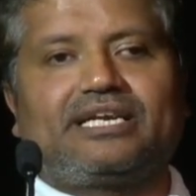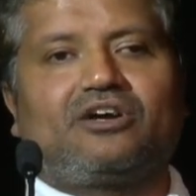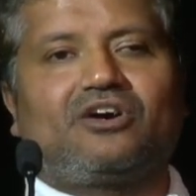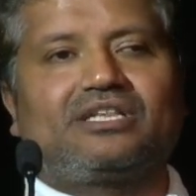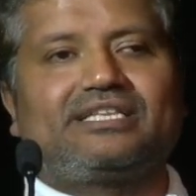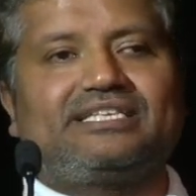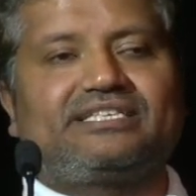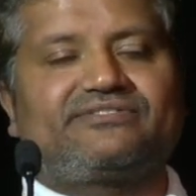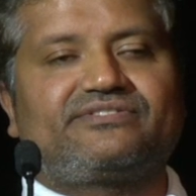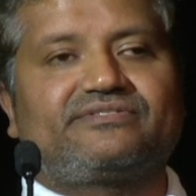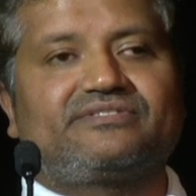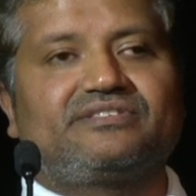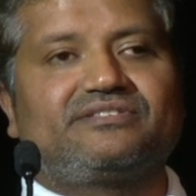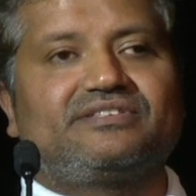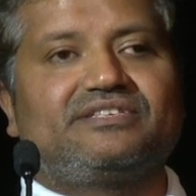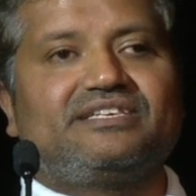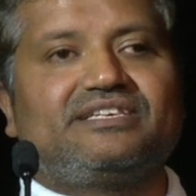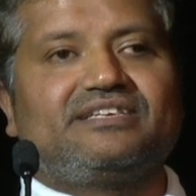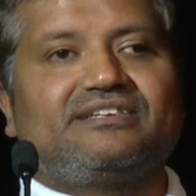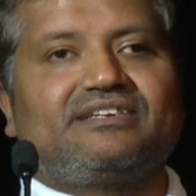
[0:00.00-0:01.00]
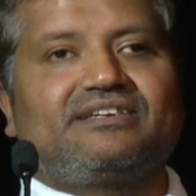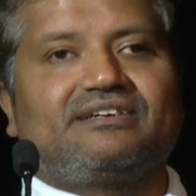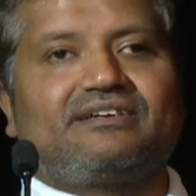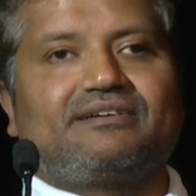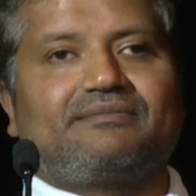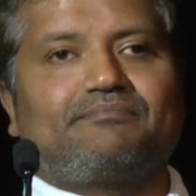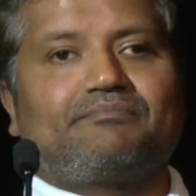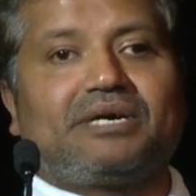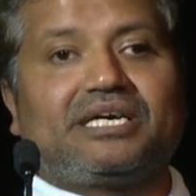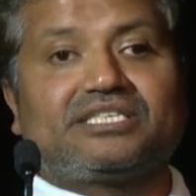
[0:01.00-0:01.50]
All these
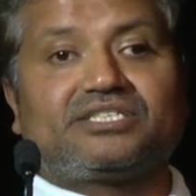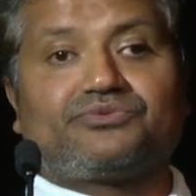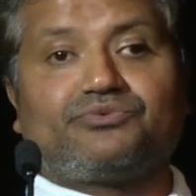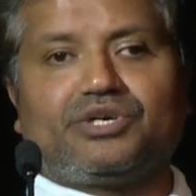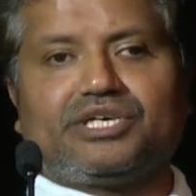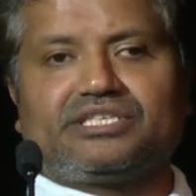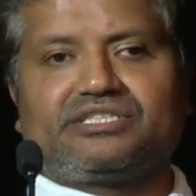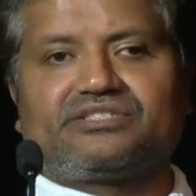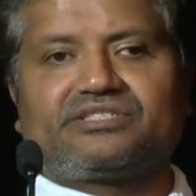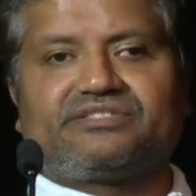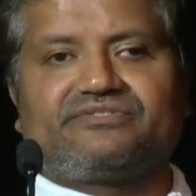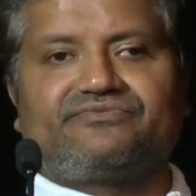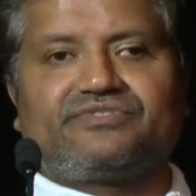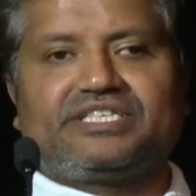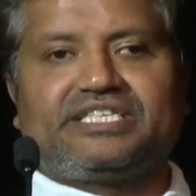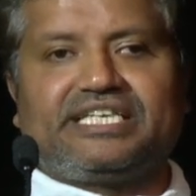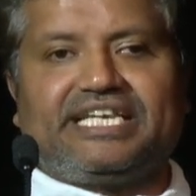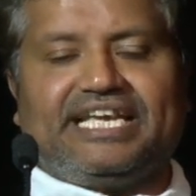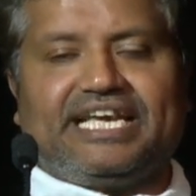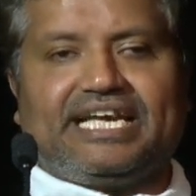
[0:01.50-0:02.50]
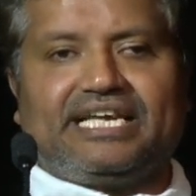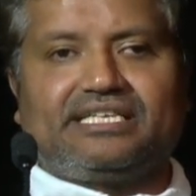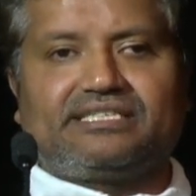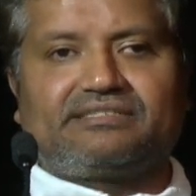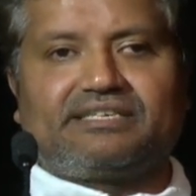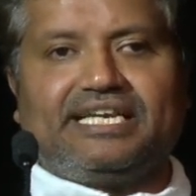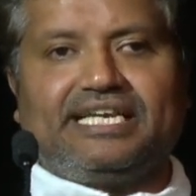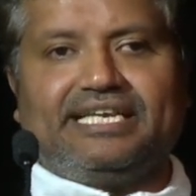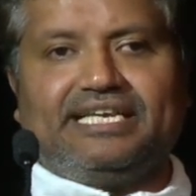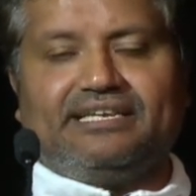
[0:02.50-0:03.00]
buzzwords within AI, it's
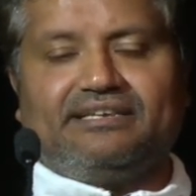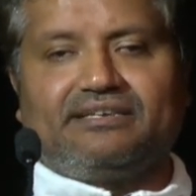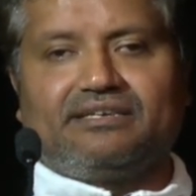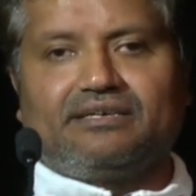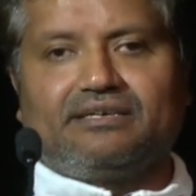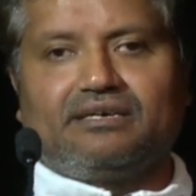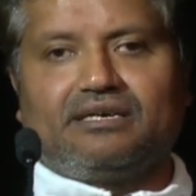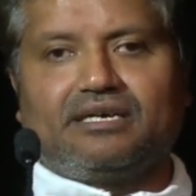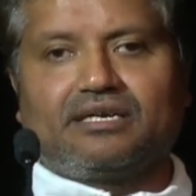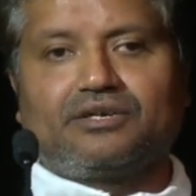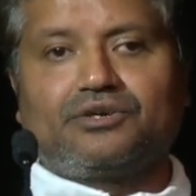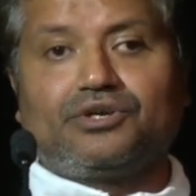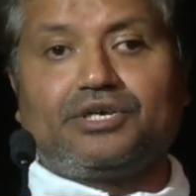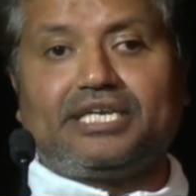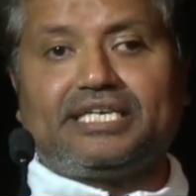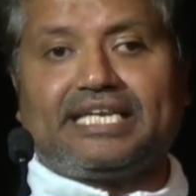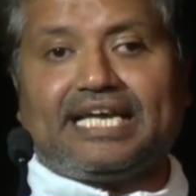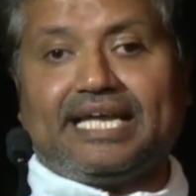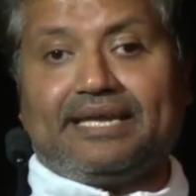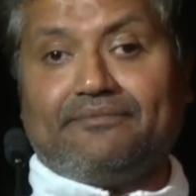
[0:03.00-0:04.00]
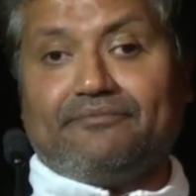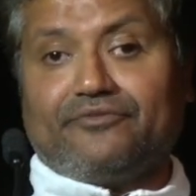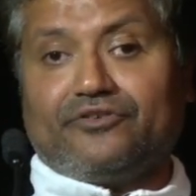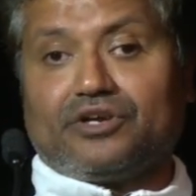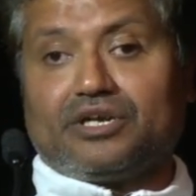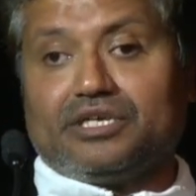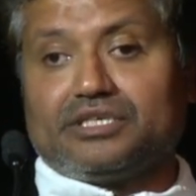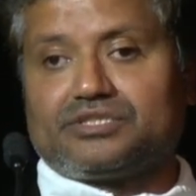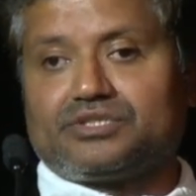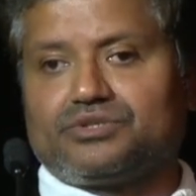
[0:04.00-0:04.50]
really a good time
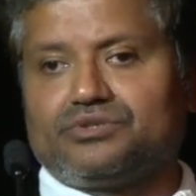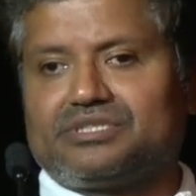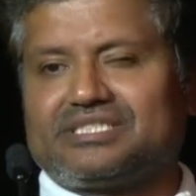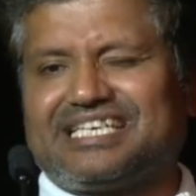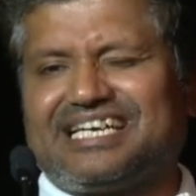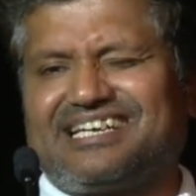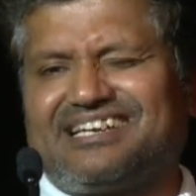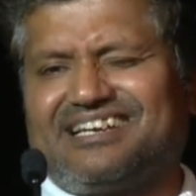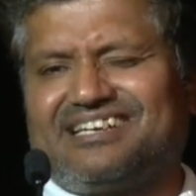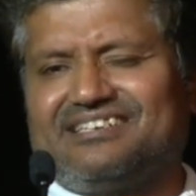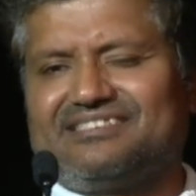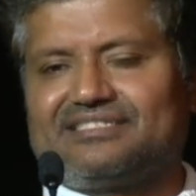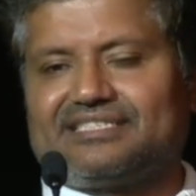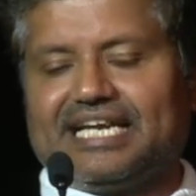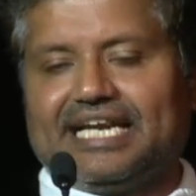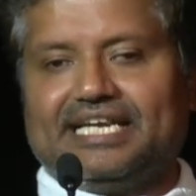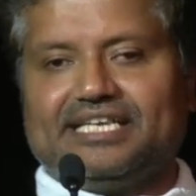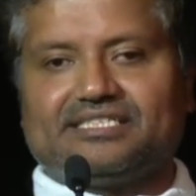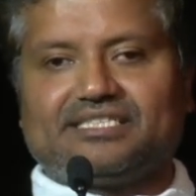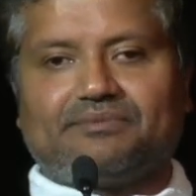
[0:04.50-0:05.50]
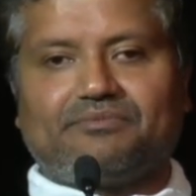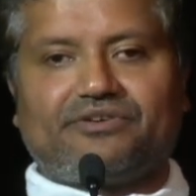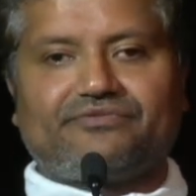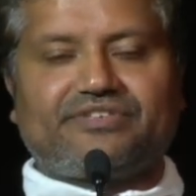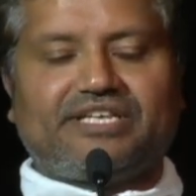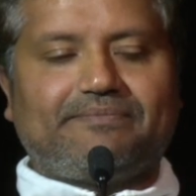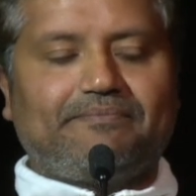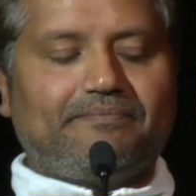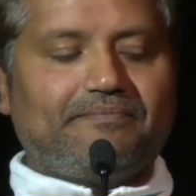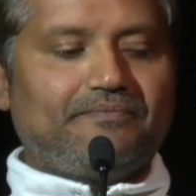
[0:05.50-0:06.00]
for us to start understanding some of
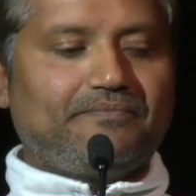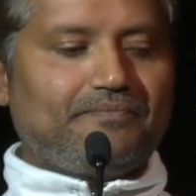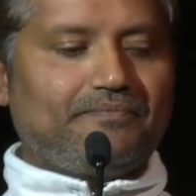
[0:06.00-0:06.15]
them,